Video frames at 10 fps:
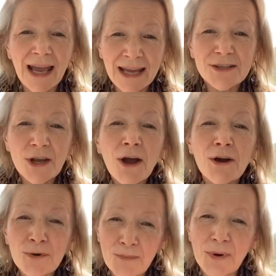at
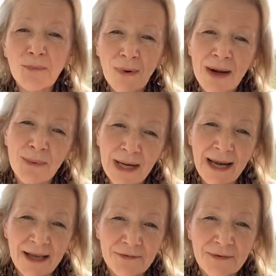home where we
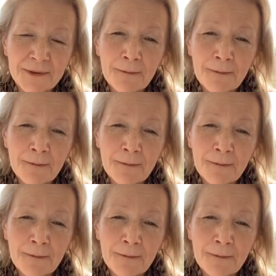live.